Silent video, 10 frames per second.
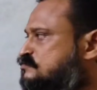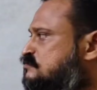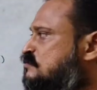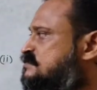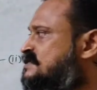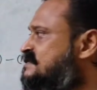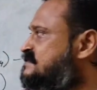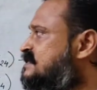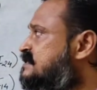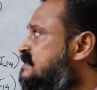those
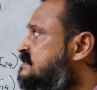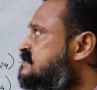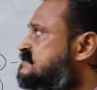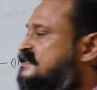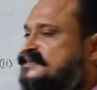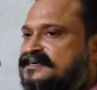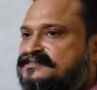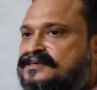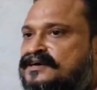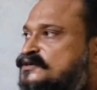instantaneous
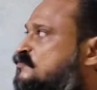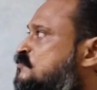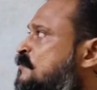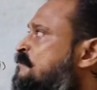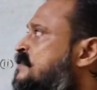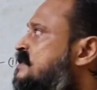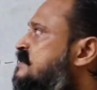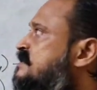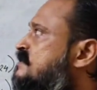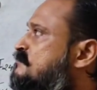centers to
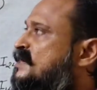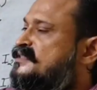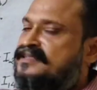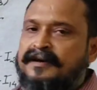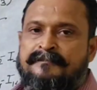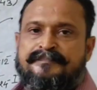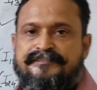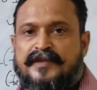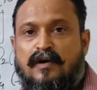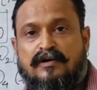determine
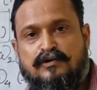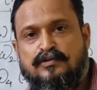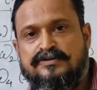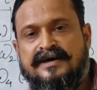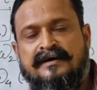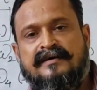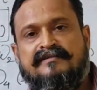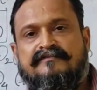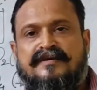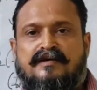or do the
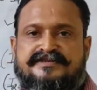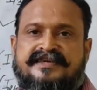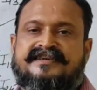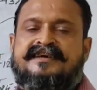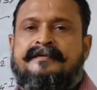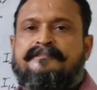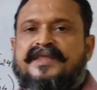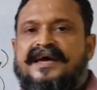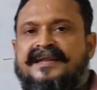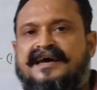velocity
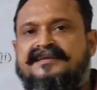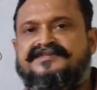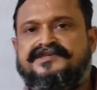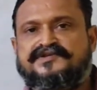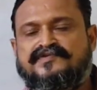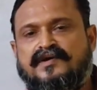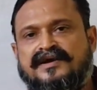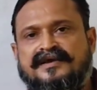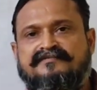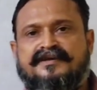analysis for
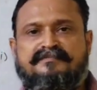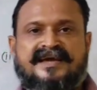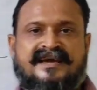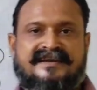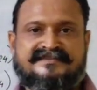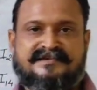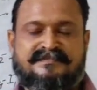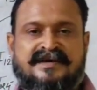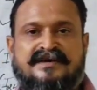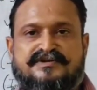a given
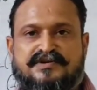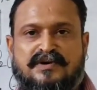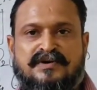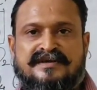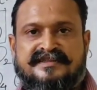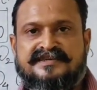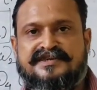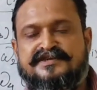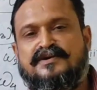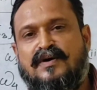mechanism. So
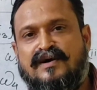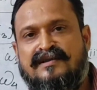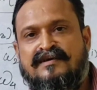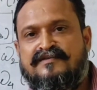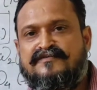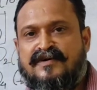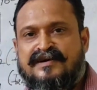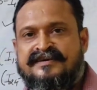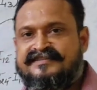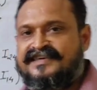this is all
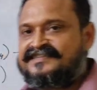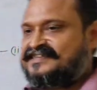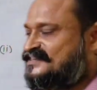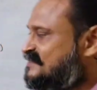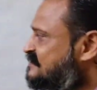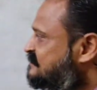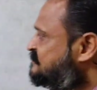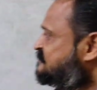for this session.